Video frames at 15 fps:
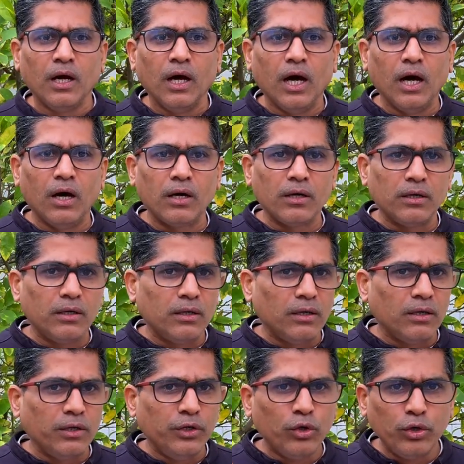Our
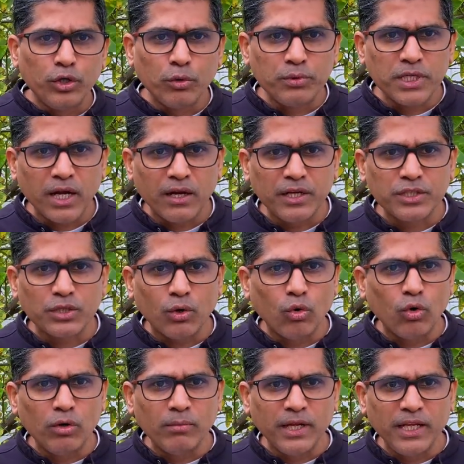YouTube channel is
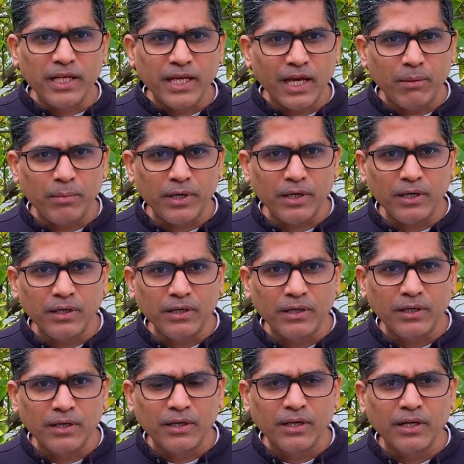Old Money Capital,
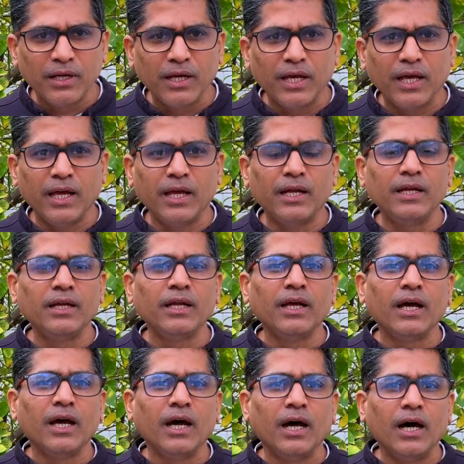and
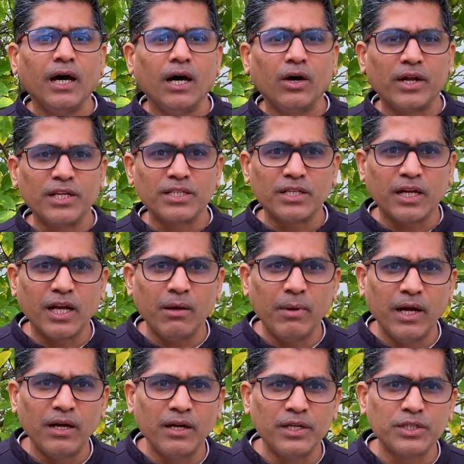our Instagram
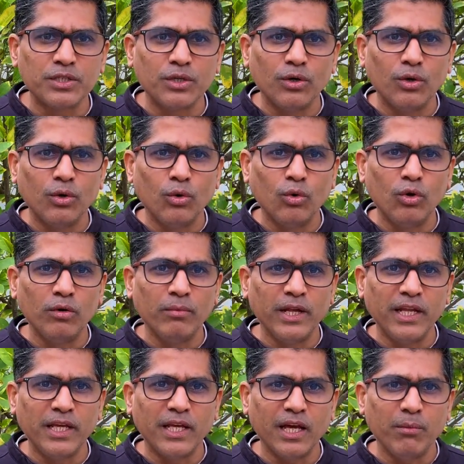handle is Old
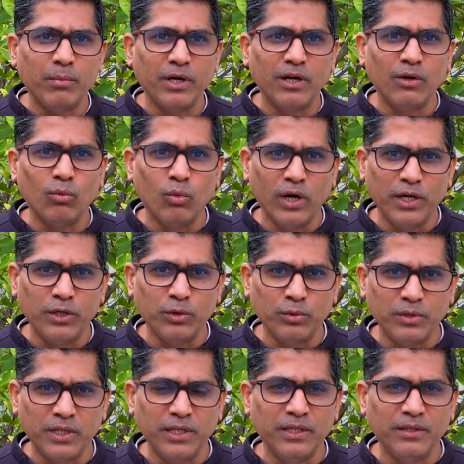Money Capital
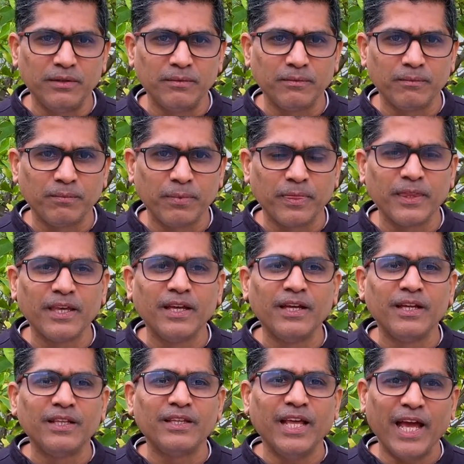123.
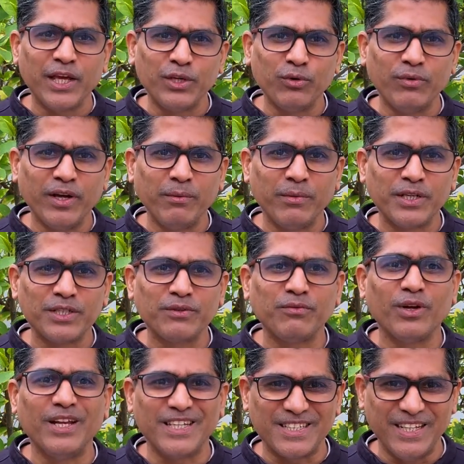Thank you very much
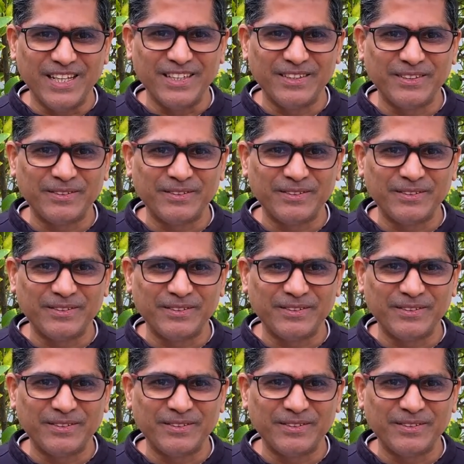for listening.